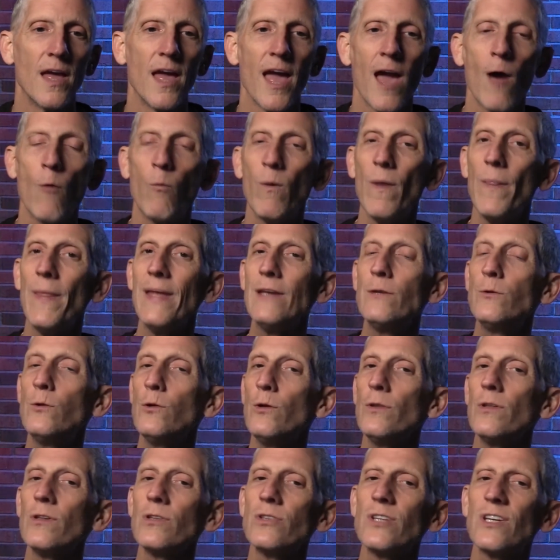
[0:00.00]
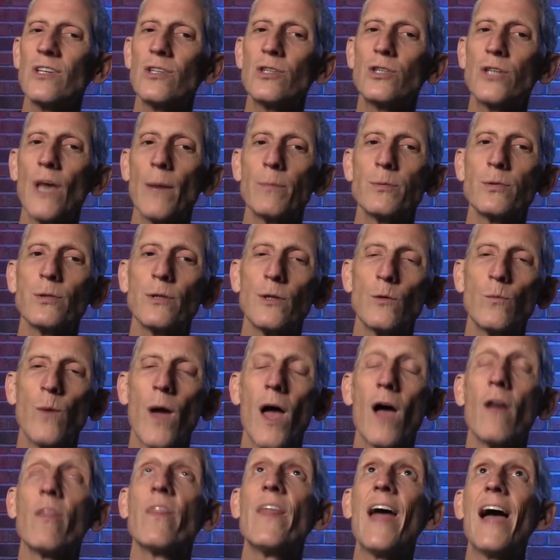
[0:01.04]
And when they do this exceptionally
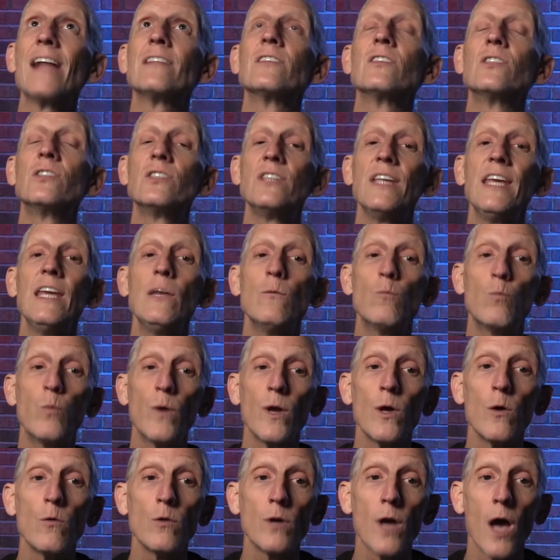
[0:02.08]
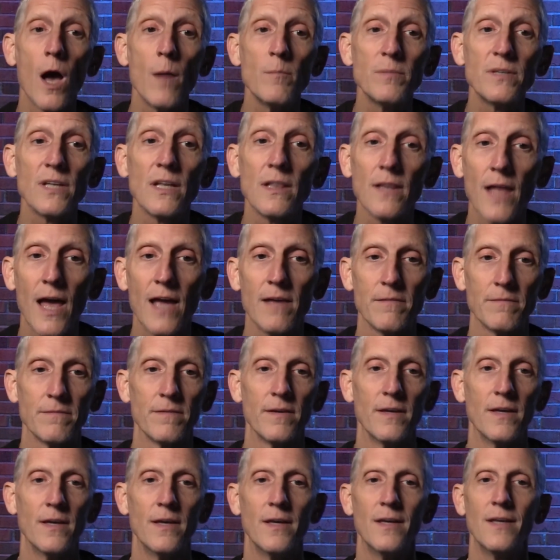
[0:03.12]
well, that scene will come to life.
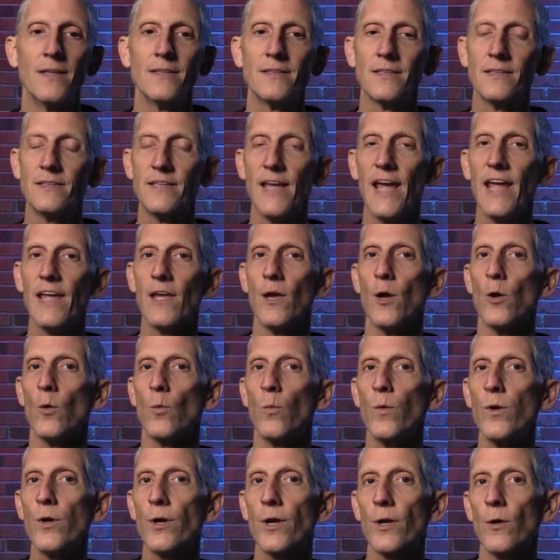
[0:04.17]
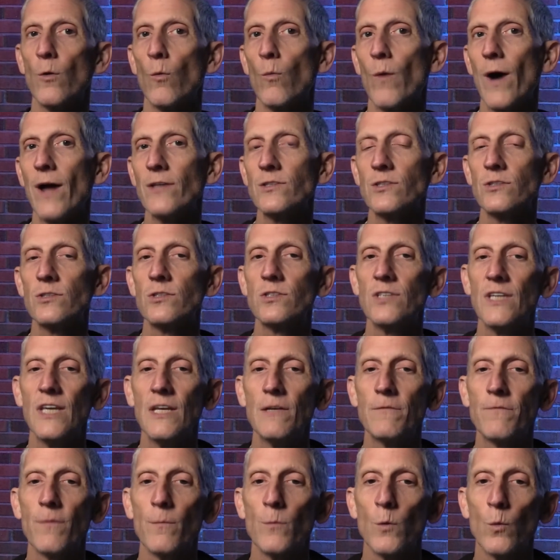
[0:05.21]
Today, we are going to watch a
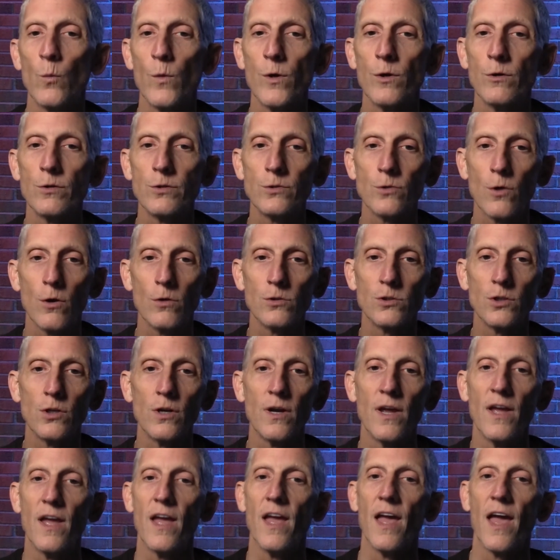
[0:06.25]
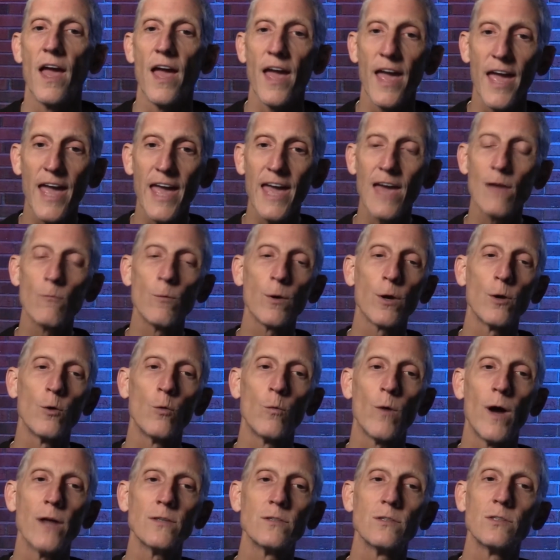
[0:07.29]
scene from The Winter Soldier, and we're going to
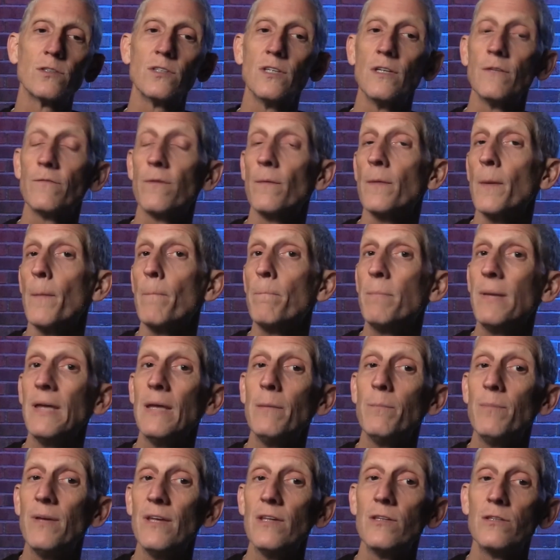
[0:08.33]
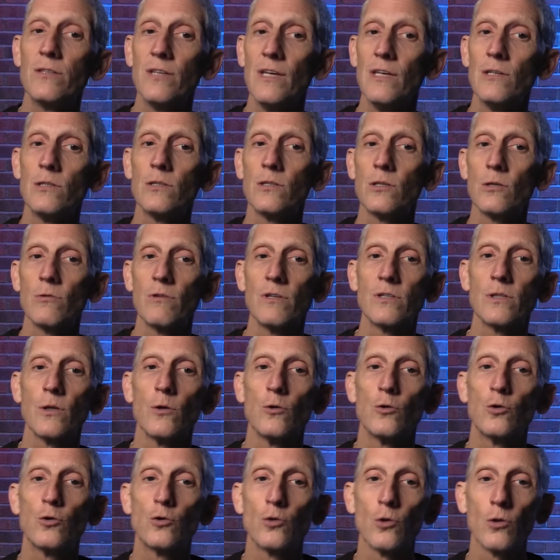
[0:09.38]
watch a scene from the BBC series
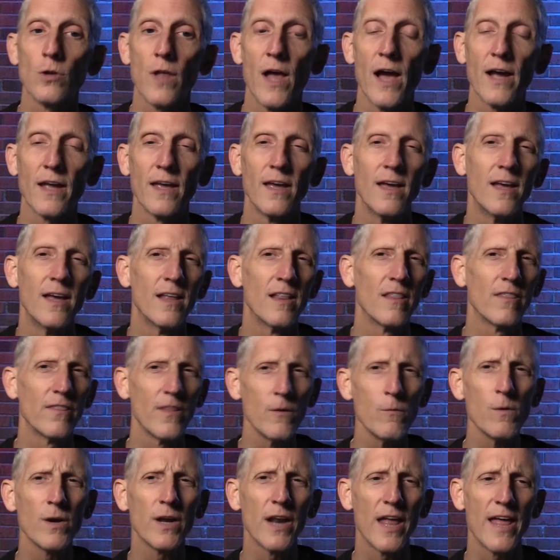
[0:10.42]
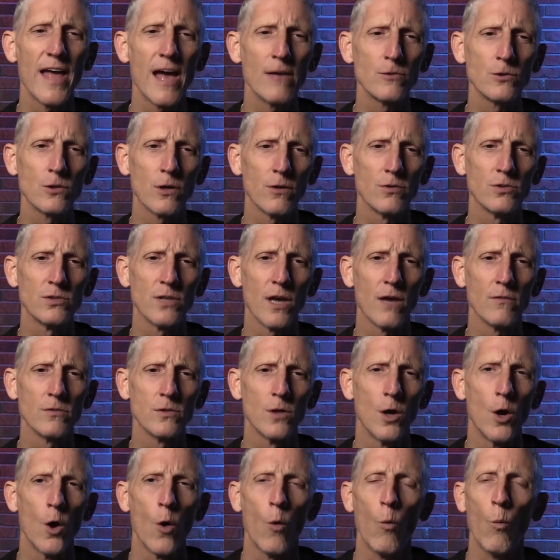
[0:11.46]
Sherlock. Then we're going to ask
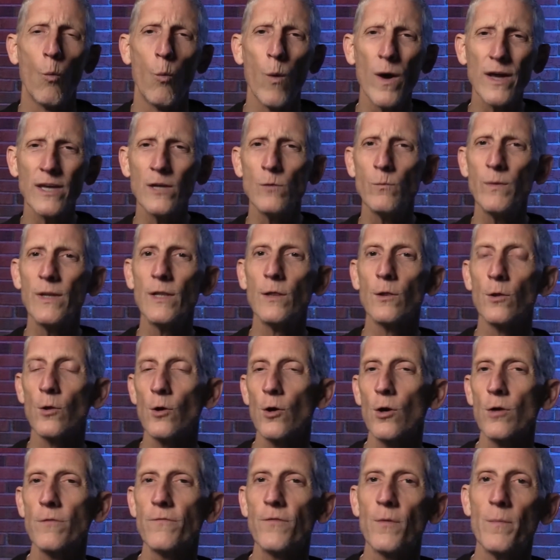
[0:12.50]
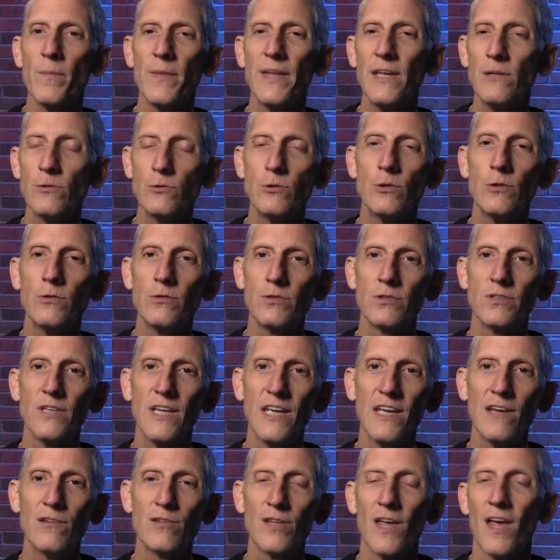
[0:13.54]
ourselves, what can we learn from these two
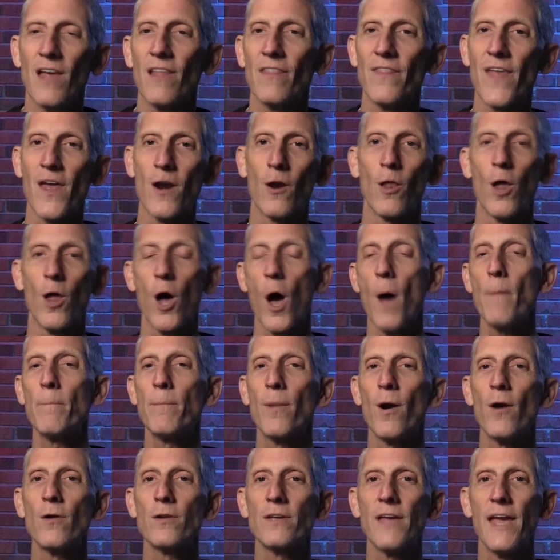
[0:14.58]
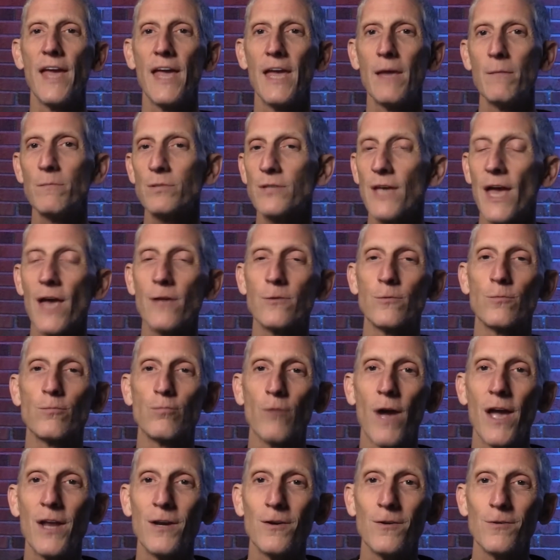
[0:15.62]
scenes that'll up our games as
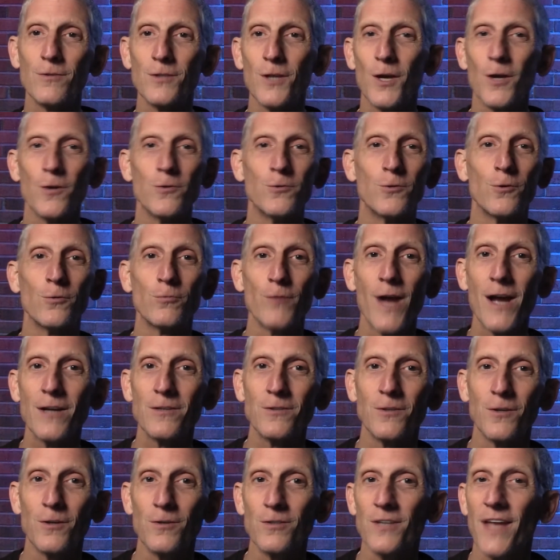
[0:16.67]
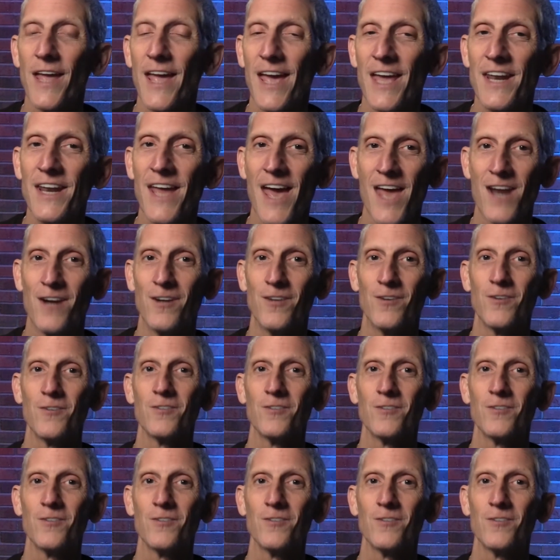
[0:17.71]
writers, directors, and editors?